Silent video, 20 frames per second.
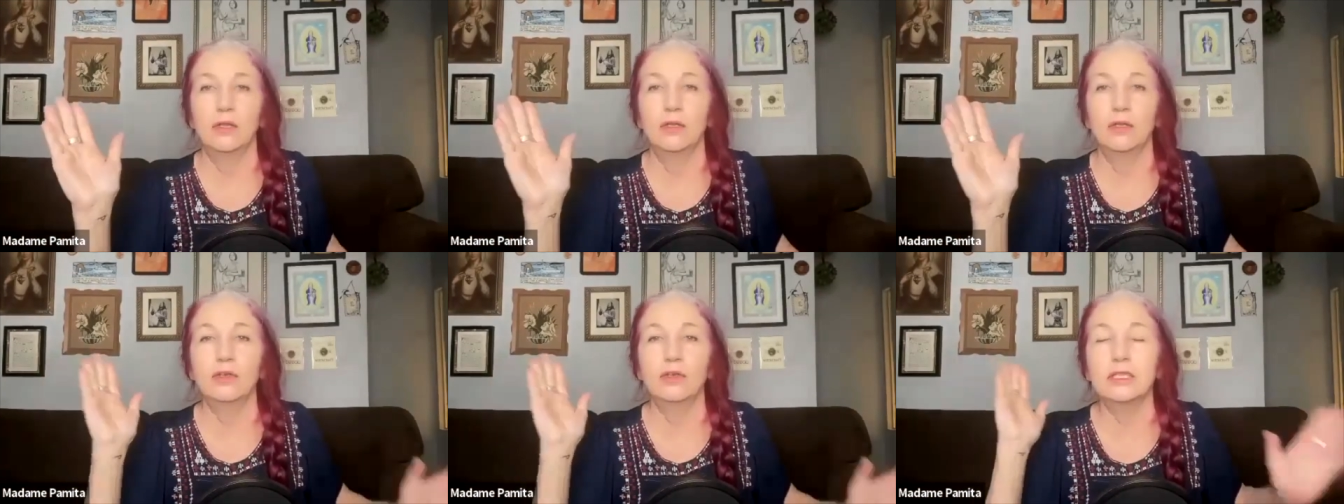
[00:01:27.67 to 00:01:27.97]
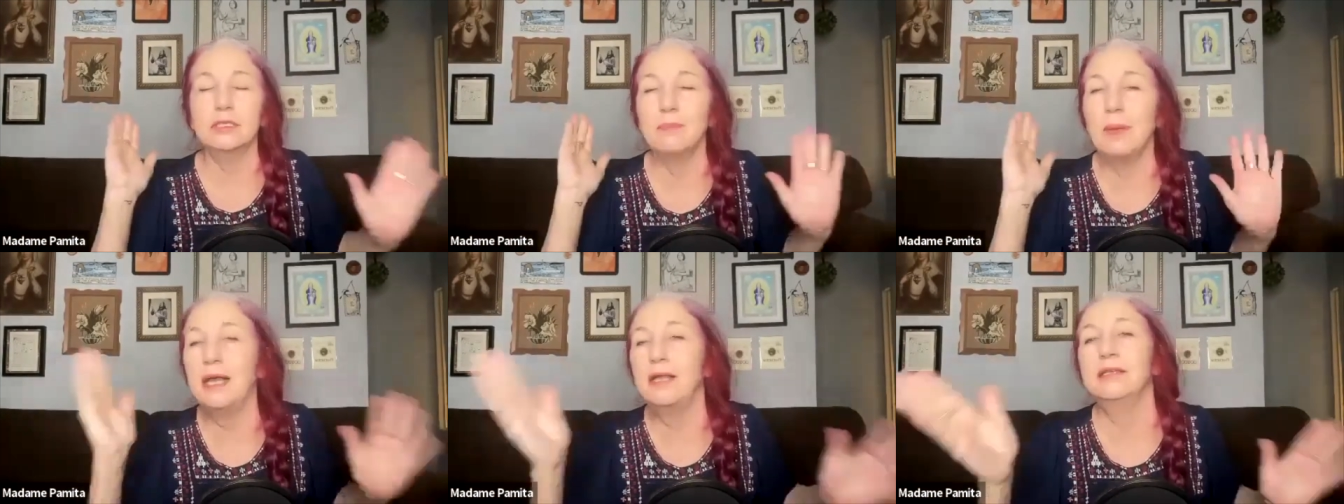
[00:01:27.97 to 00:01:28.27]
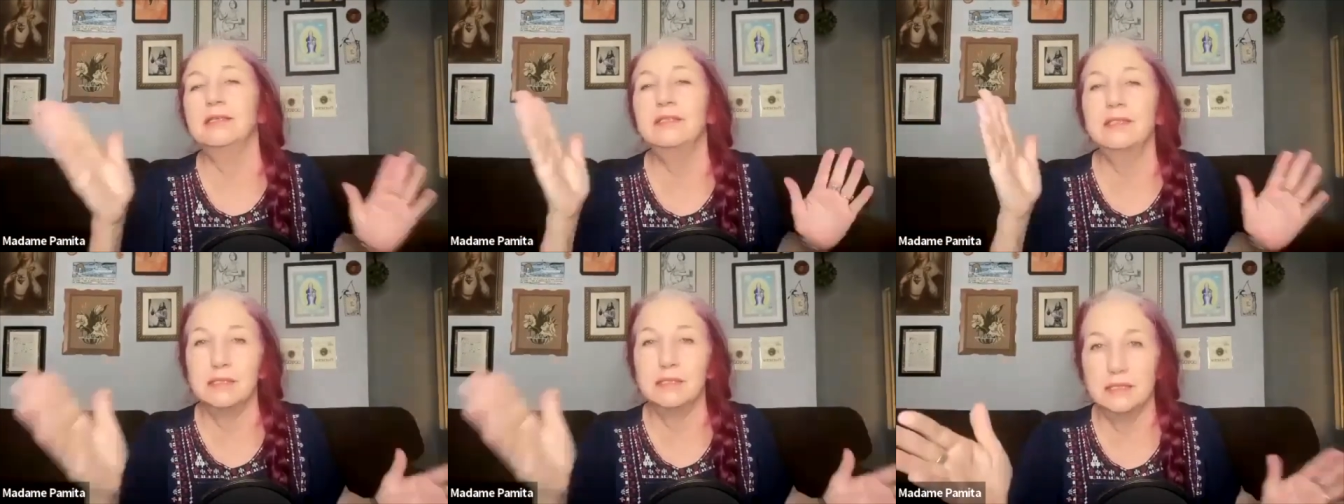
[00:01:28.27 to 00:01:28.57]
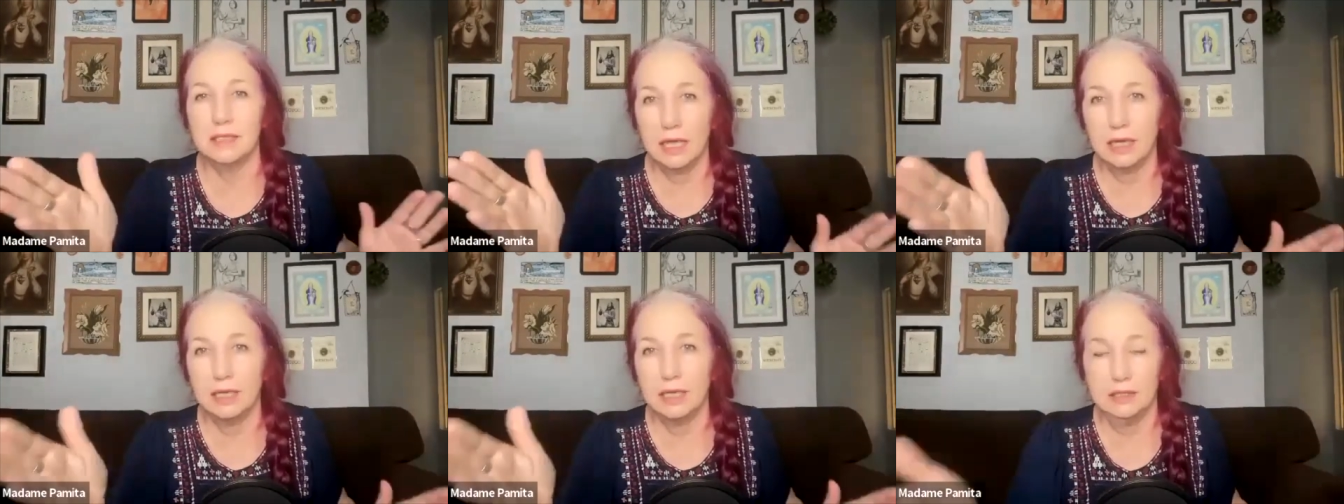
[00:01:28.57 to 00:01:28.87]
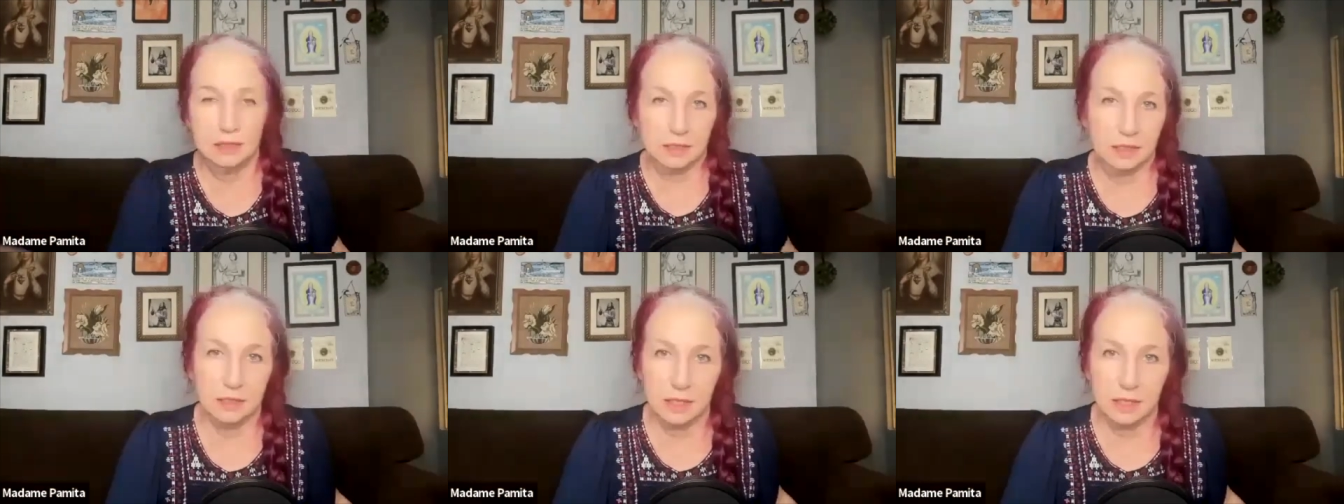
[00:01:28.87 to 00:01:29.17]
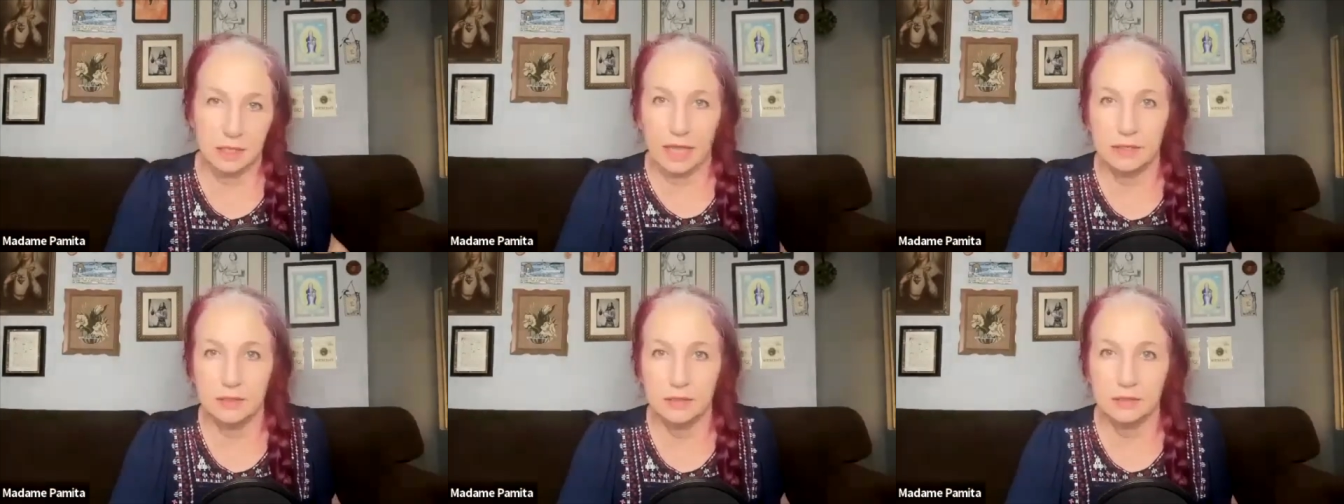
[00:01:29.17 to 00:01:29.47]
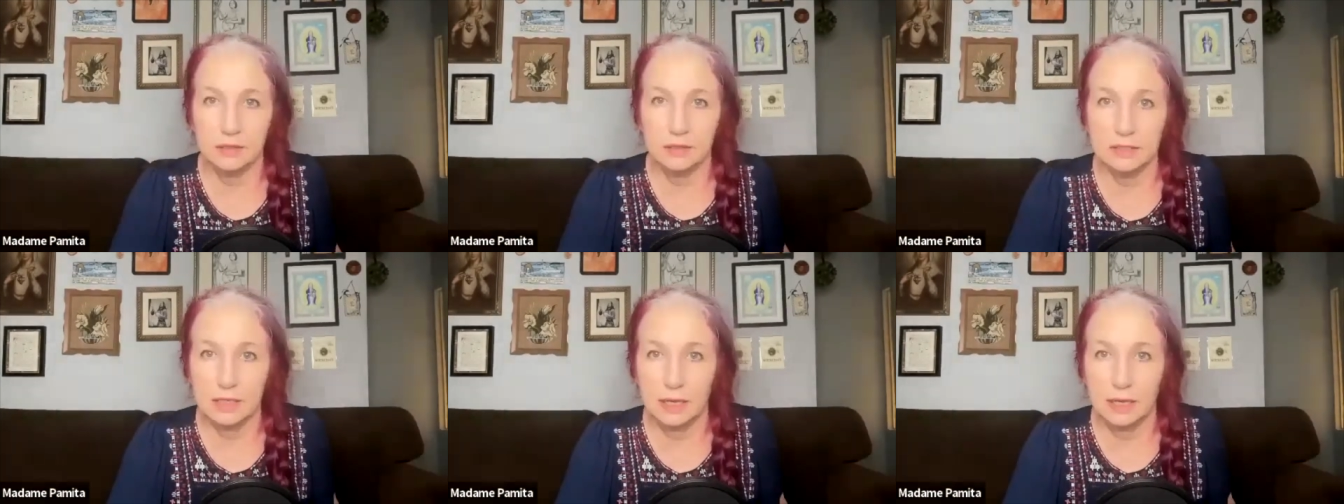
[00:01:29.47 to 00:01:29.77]
Your spell isn't done until the
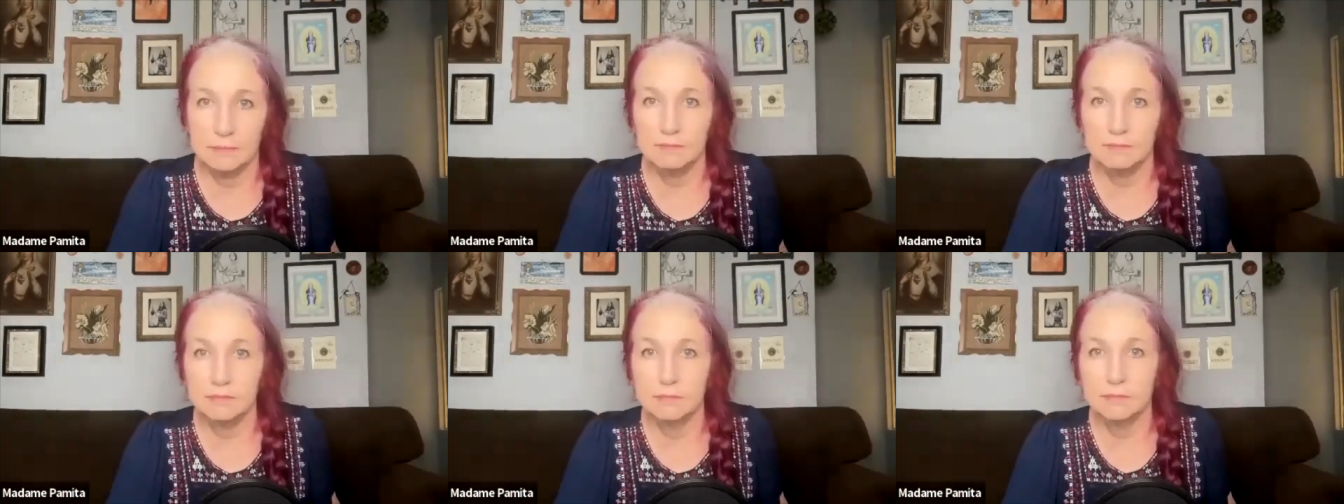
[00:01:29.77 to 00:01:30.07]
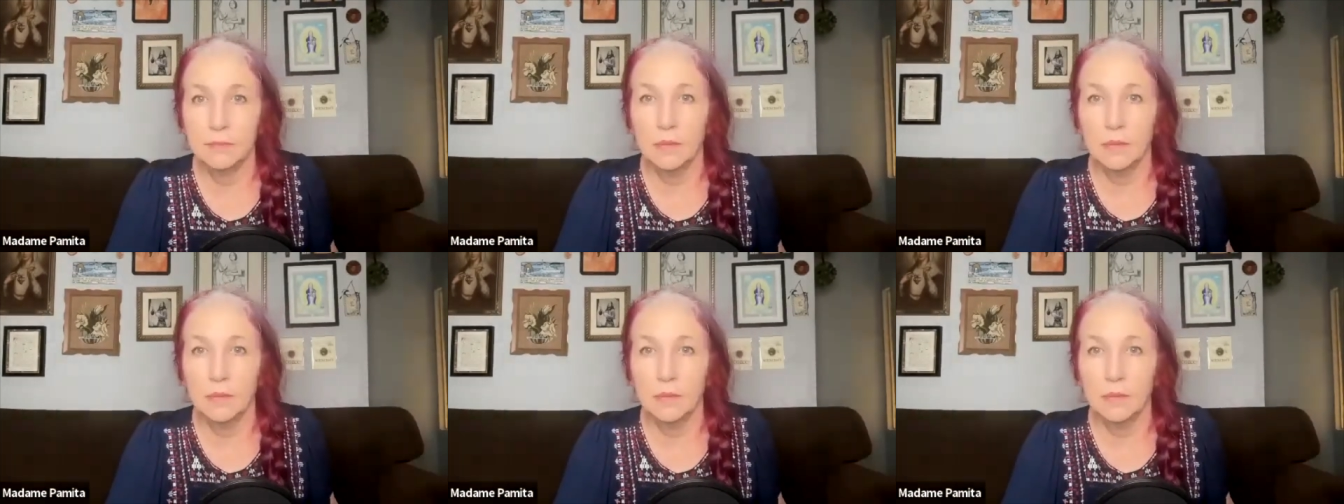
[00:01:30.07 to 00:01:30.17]
candle's done.